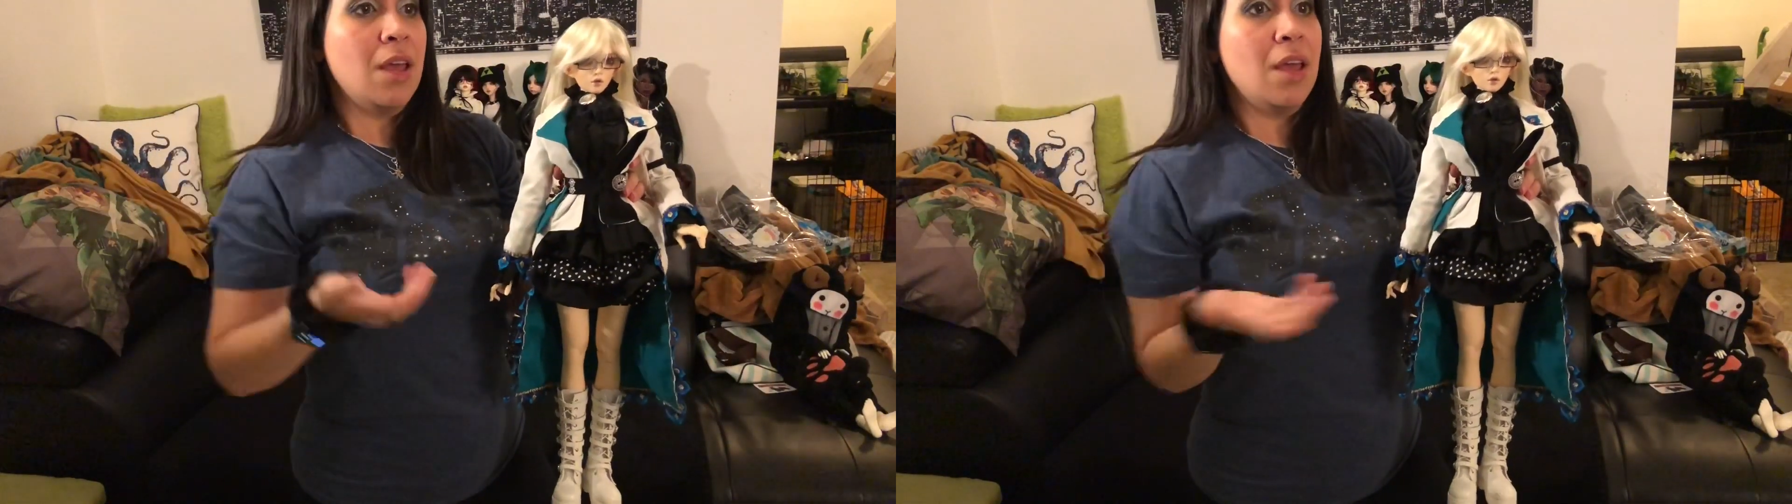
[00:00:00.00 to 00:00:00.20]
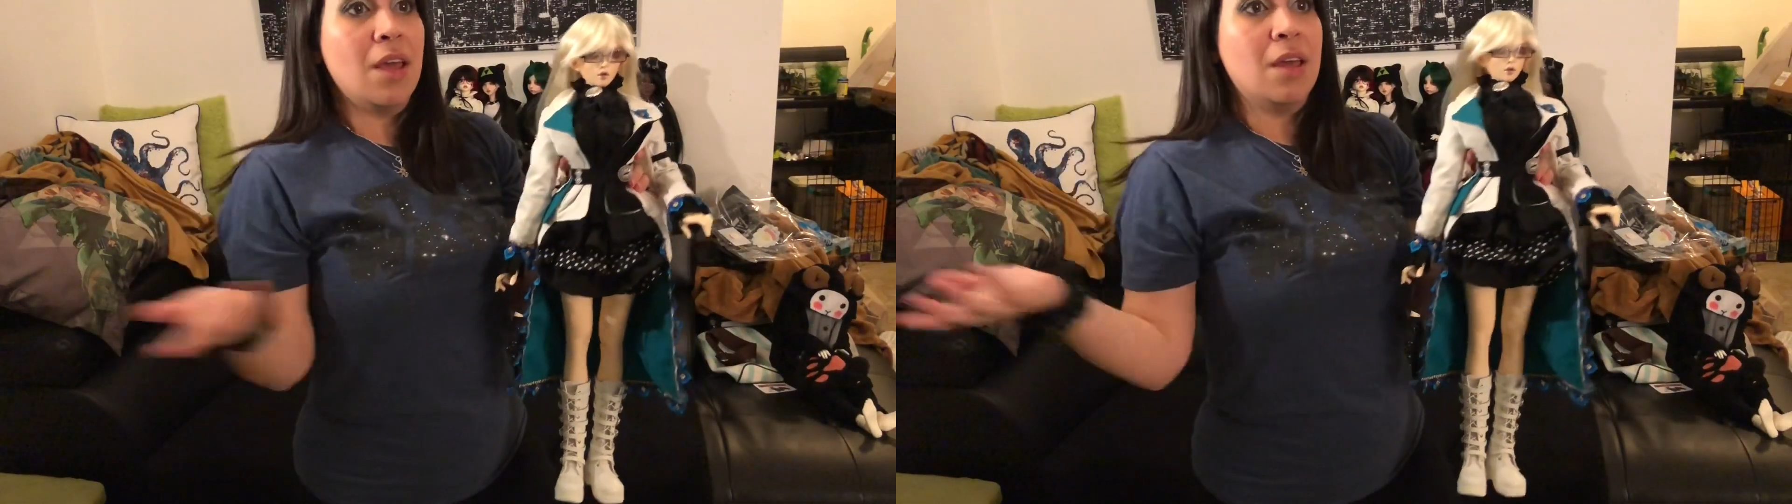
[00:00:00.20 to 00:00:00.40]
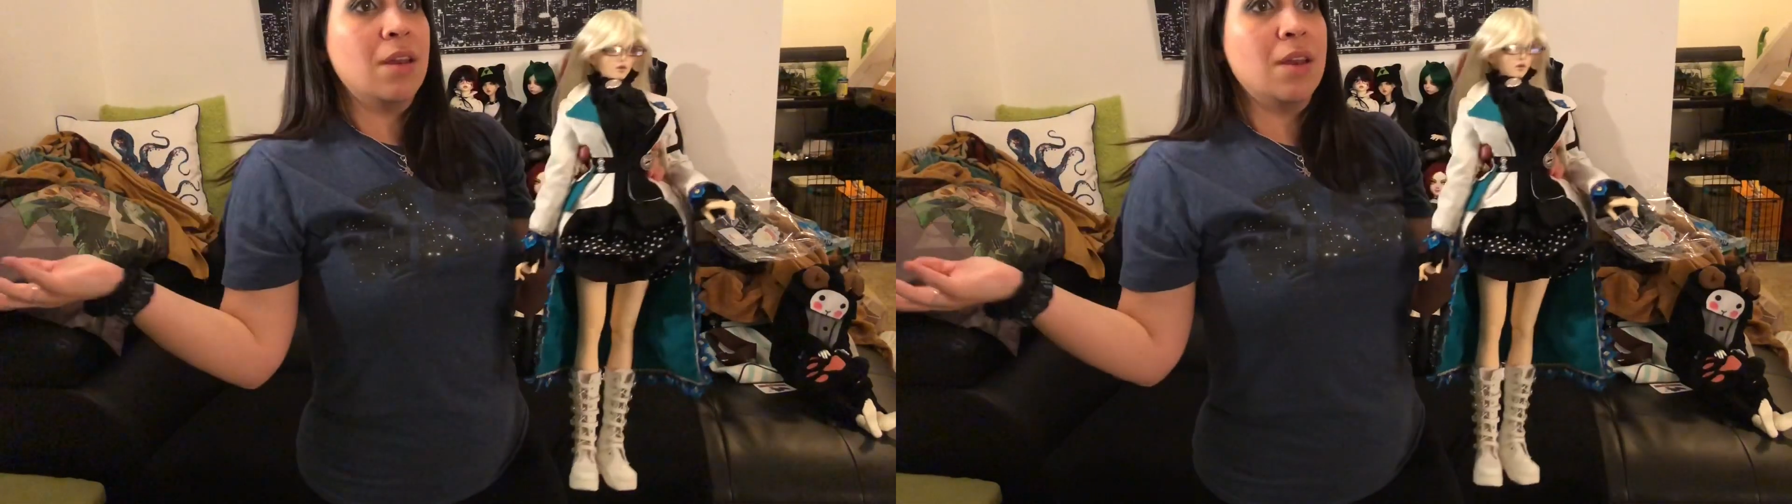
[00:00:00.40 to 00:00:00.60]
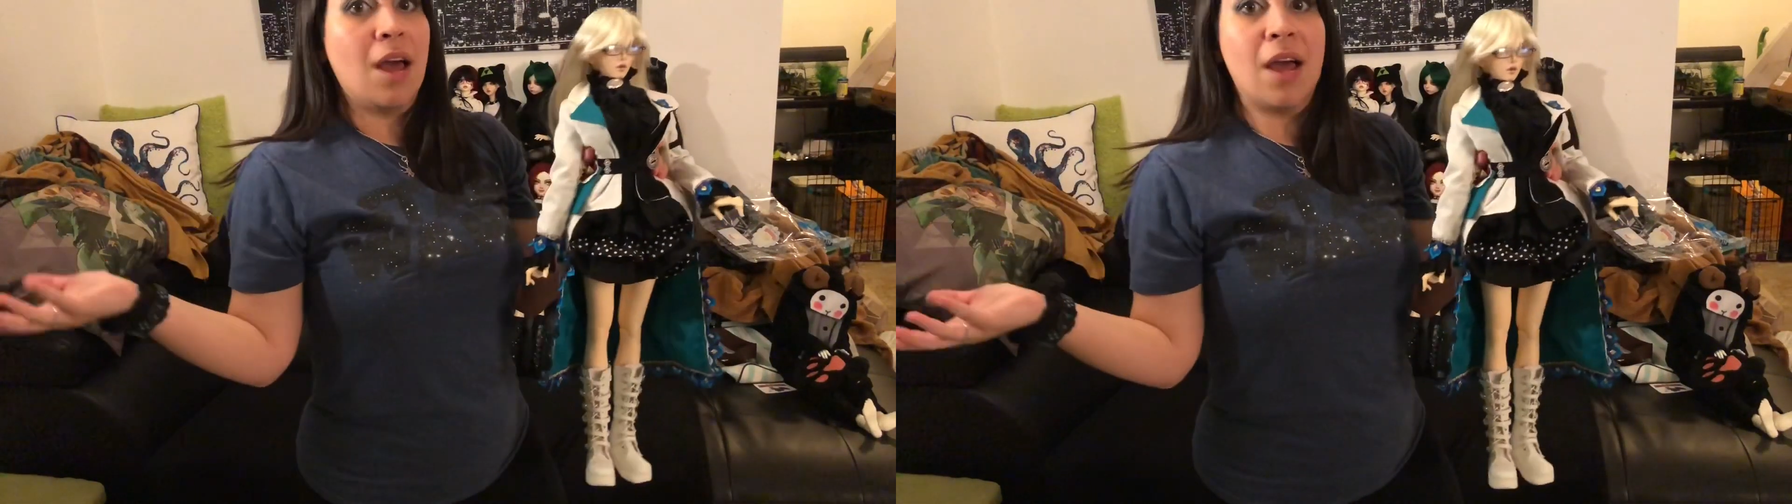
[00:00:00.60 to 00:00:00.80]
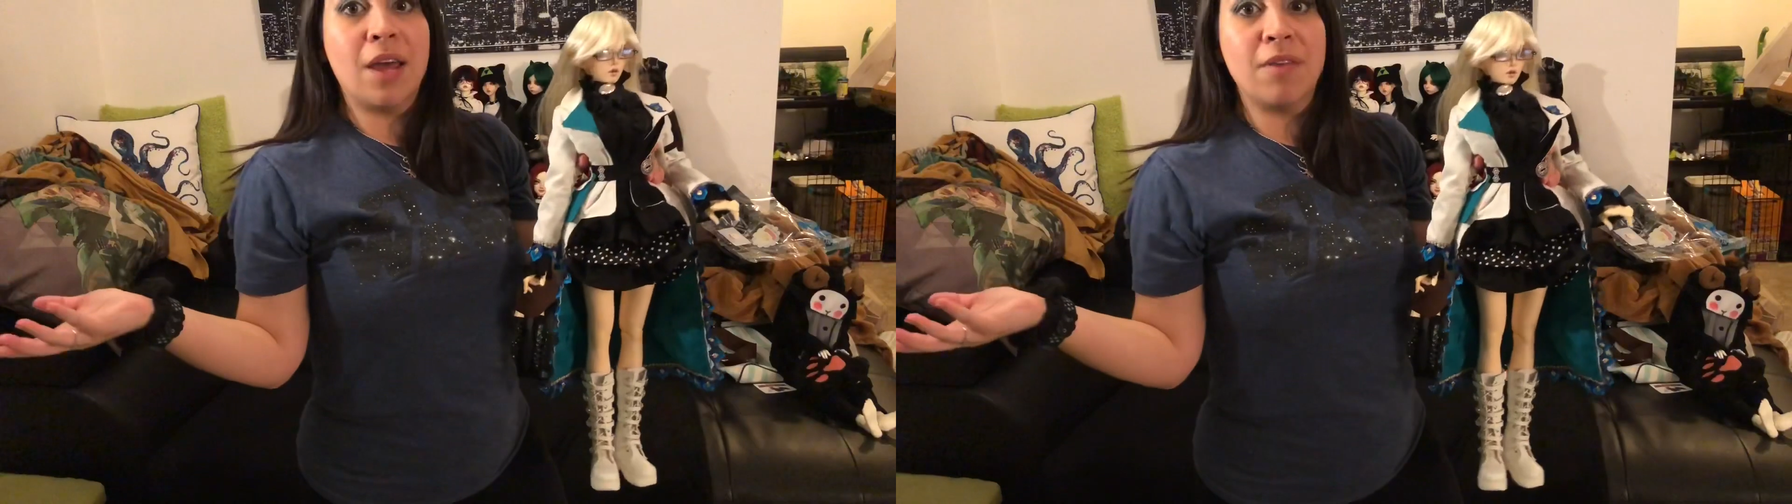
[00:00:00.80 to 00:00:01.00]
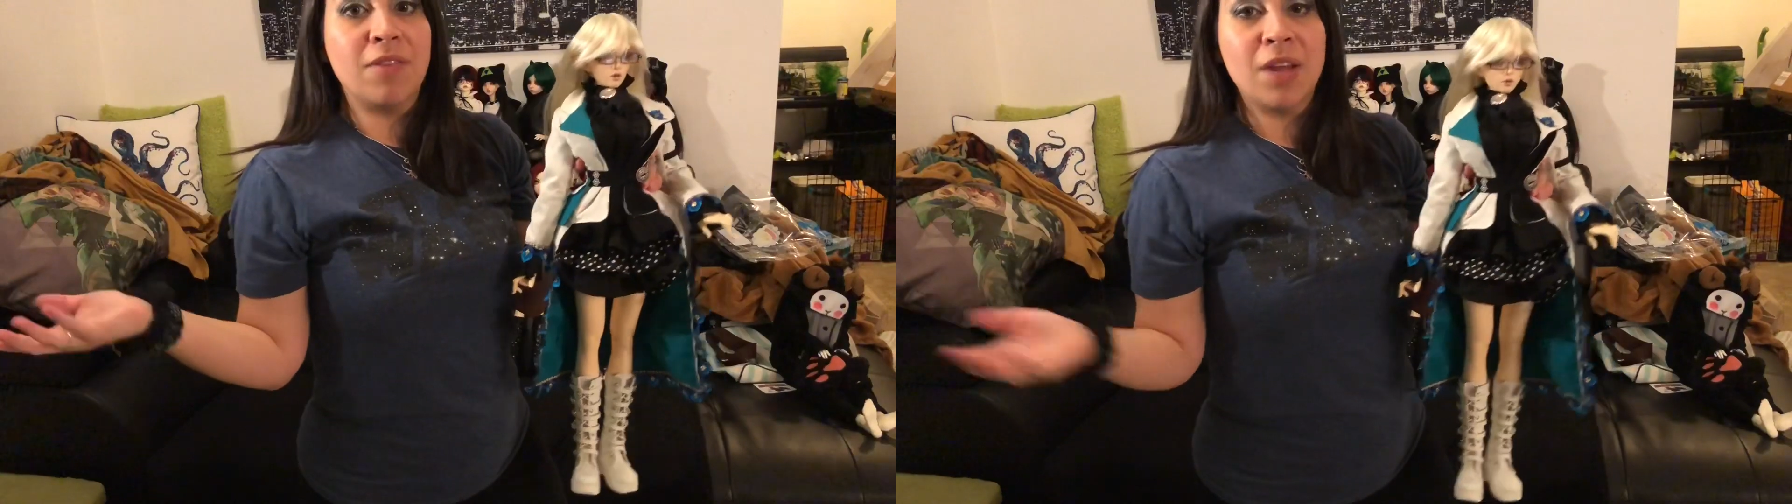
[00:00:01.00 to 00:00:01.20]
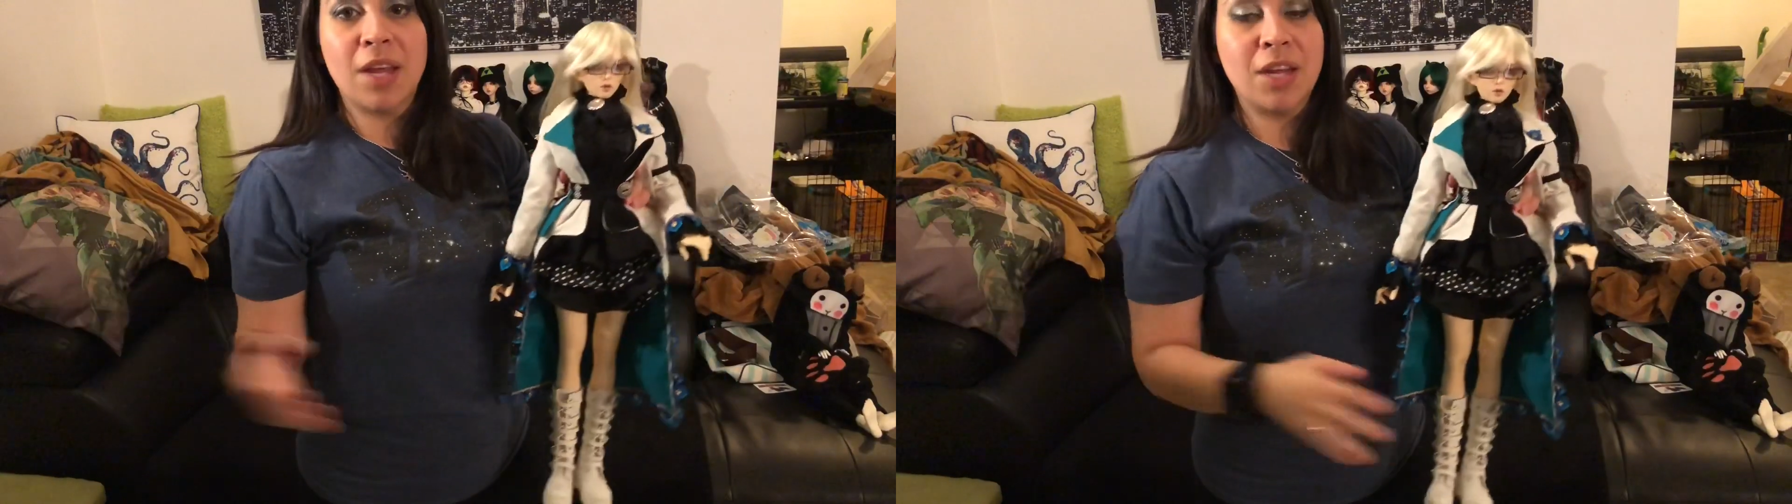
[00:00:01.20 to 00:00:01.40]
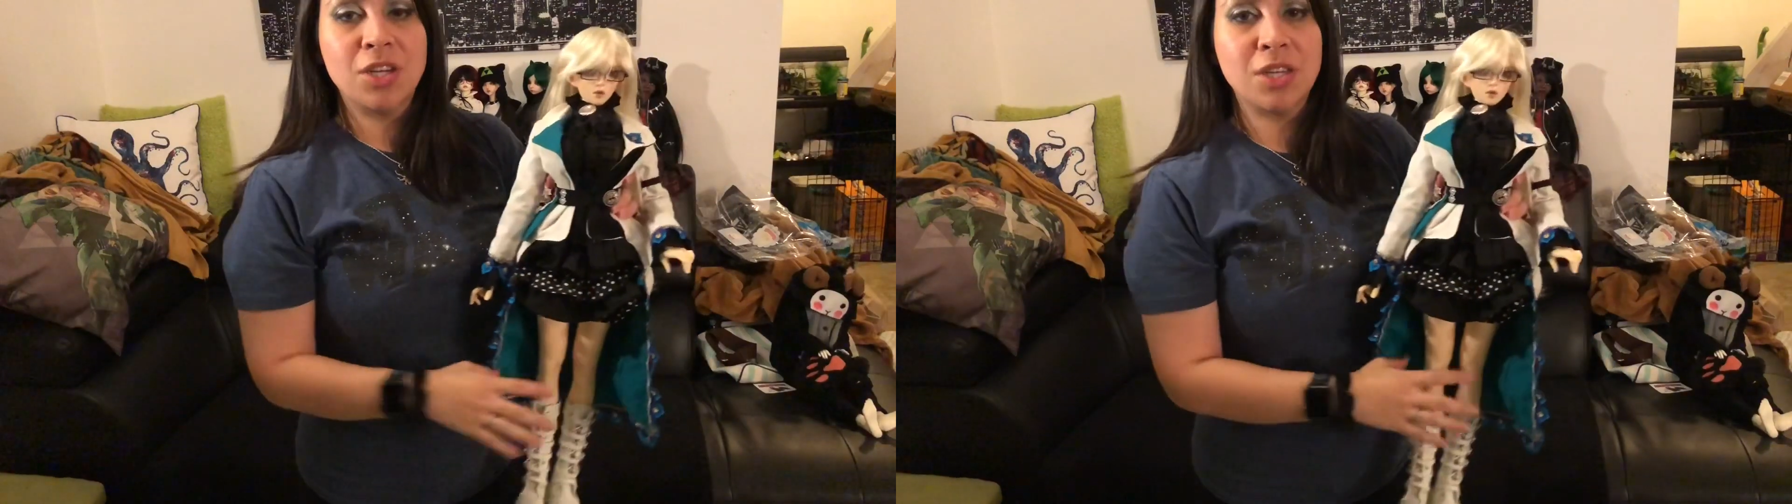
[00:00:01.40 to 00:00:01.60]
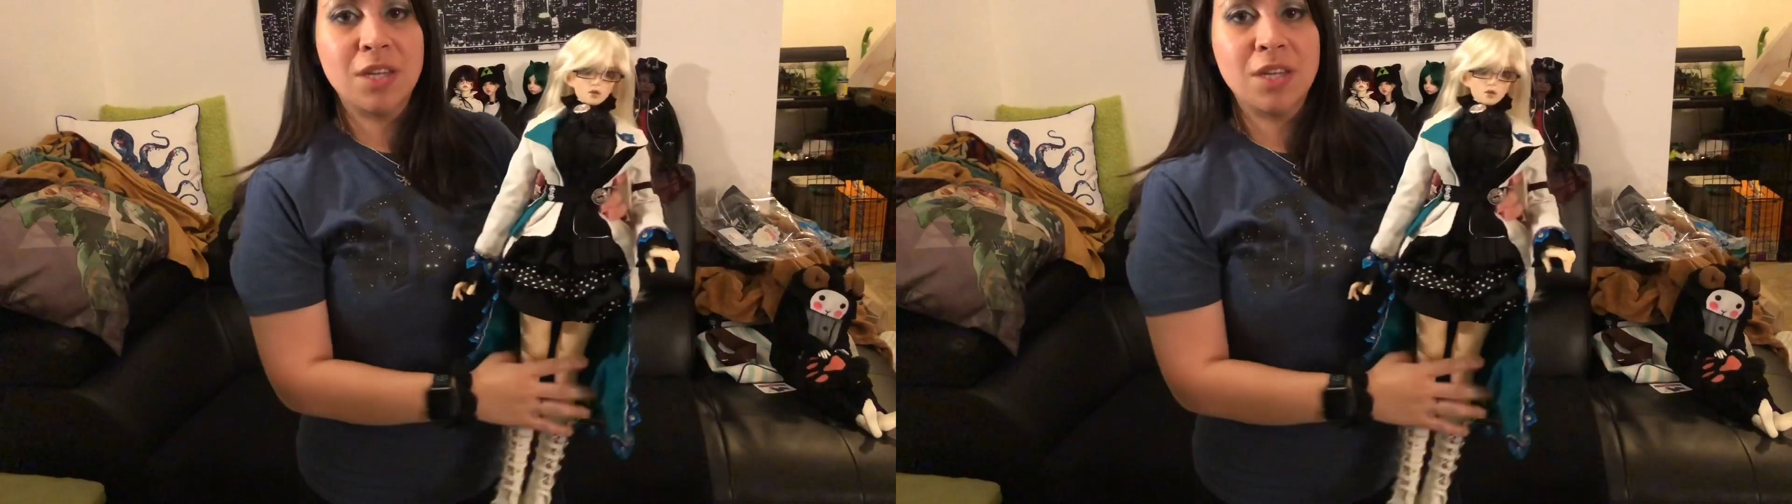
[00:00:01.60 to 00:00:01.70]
and I feel like I just